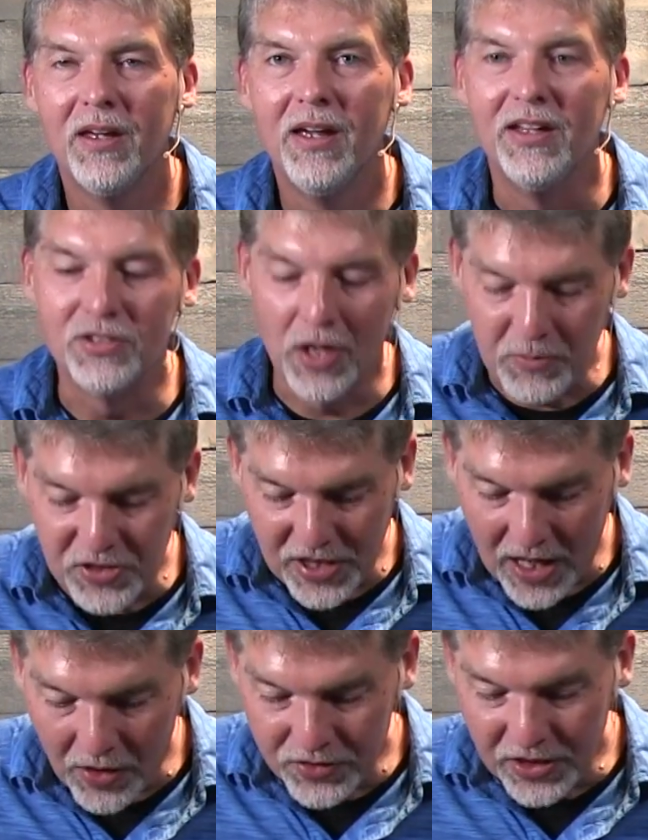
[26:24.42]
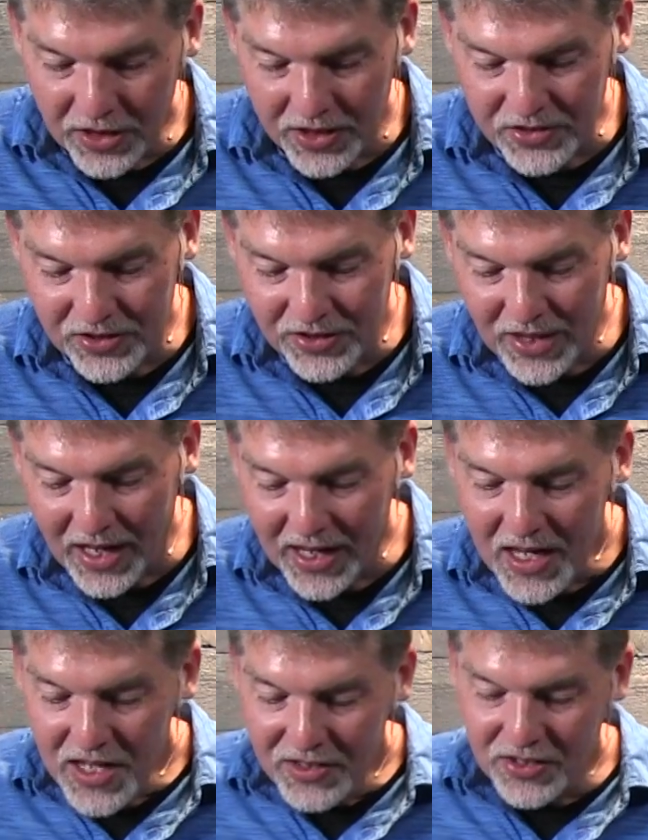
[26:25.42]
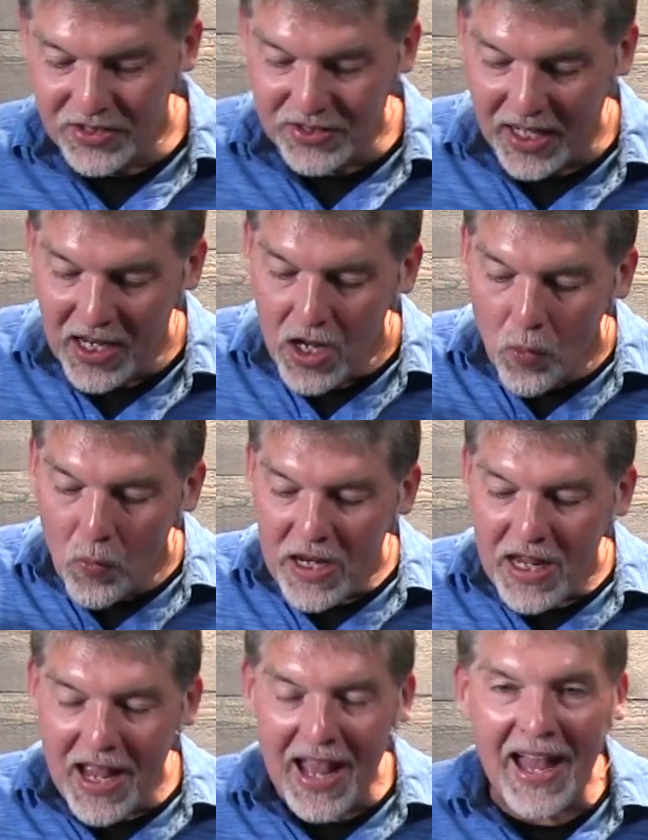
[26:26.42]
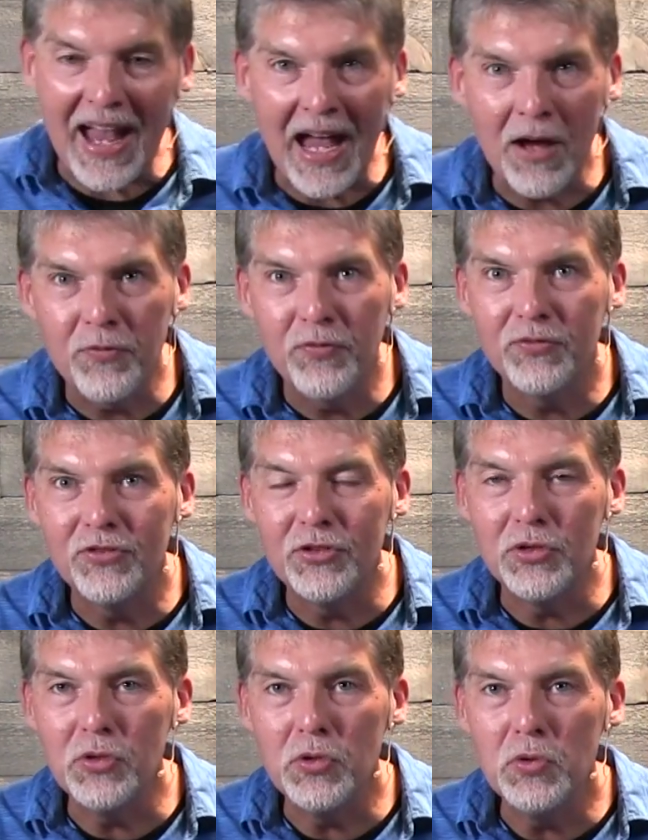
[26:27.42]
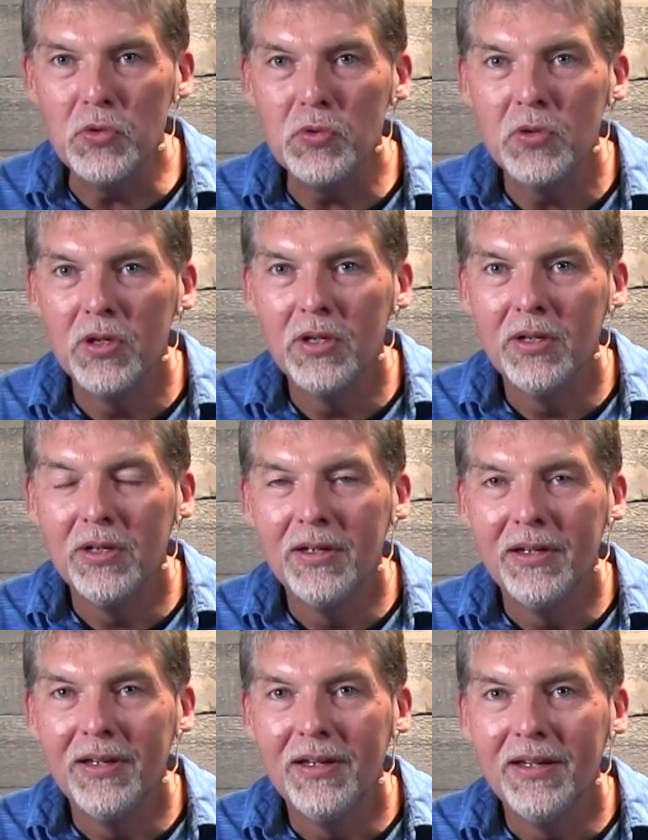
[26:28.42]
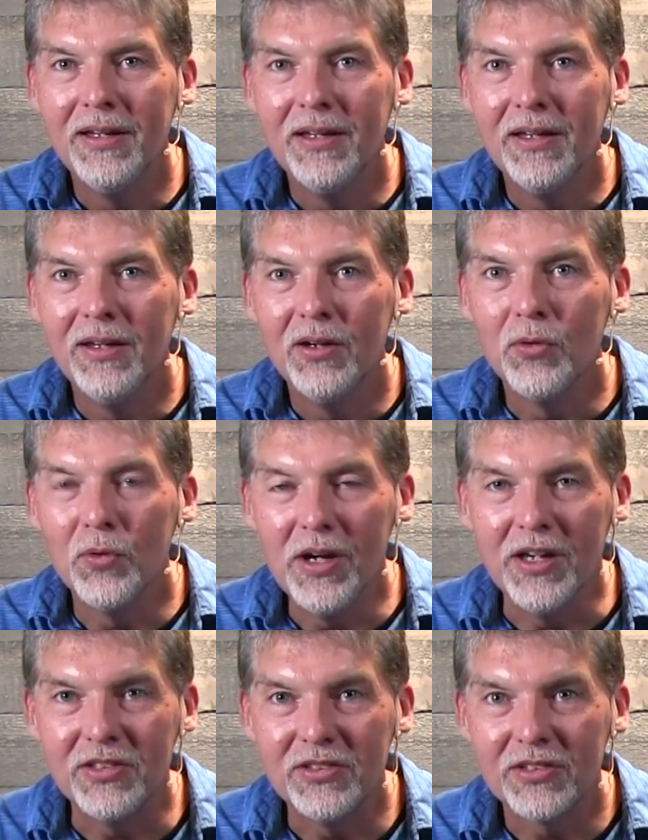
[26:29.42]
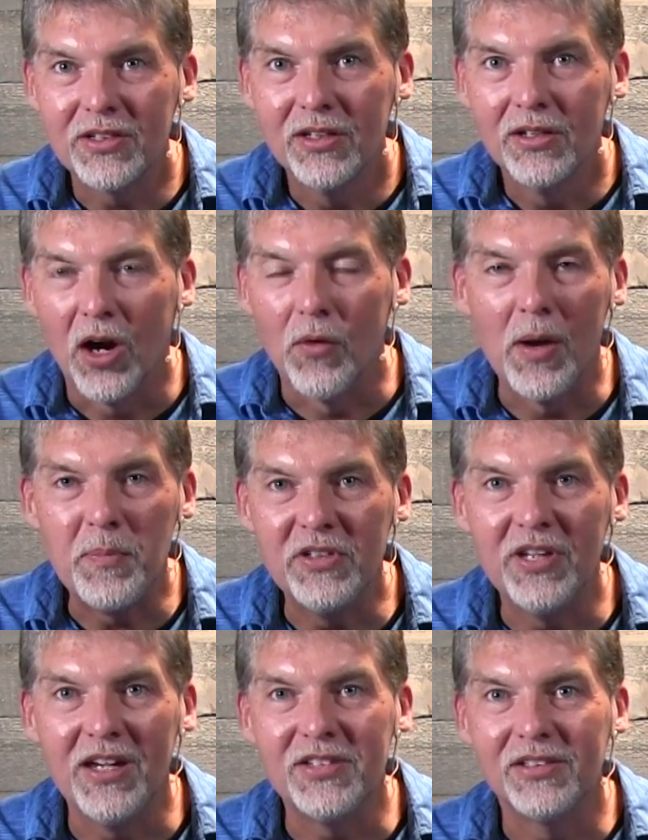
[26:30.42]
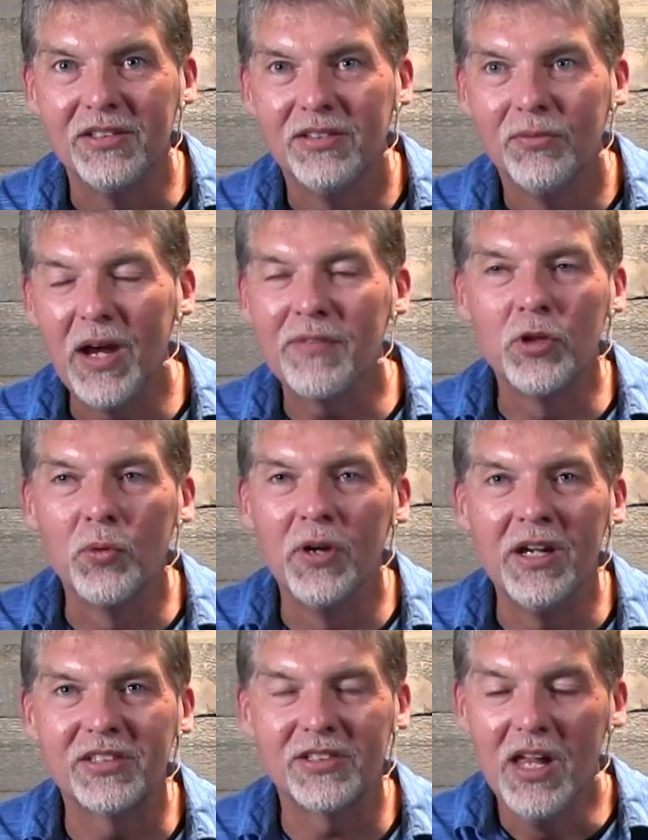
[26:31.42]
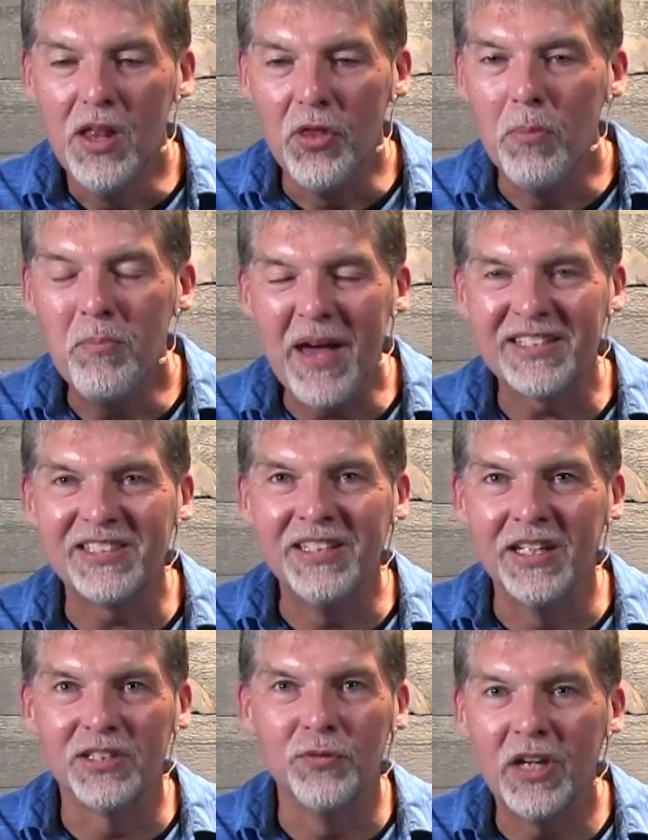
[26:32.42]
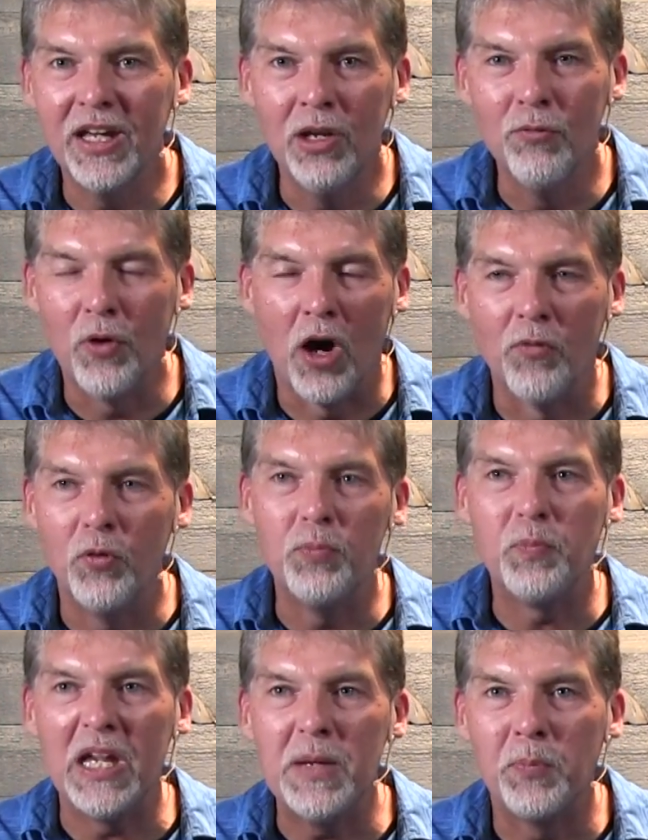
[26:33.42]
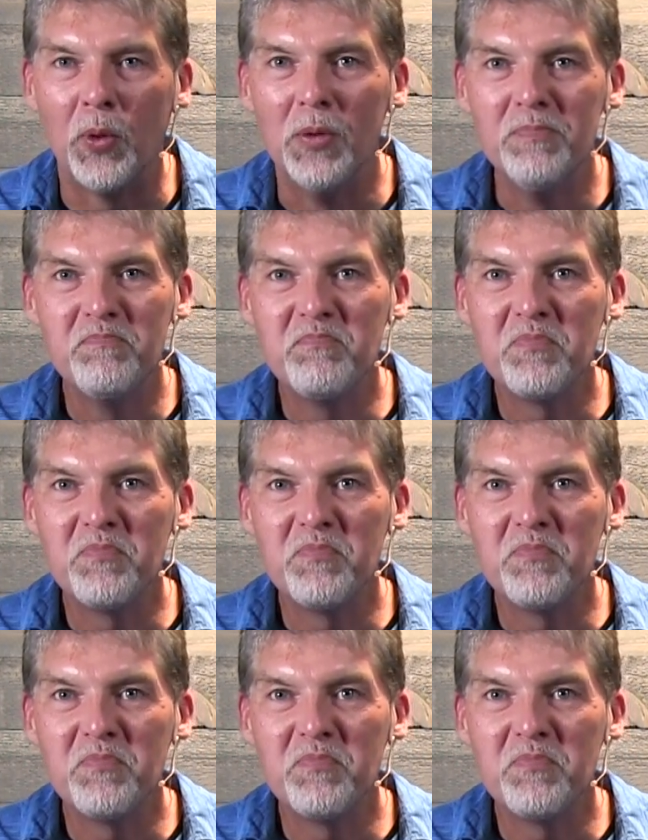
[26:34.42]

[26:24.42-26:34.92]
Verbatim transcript: And so I'm challenging us today to say we have to risk our reputation. We have to risk the messiness of getting involved with people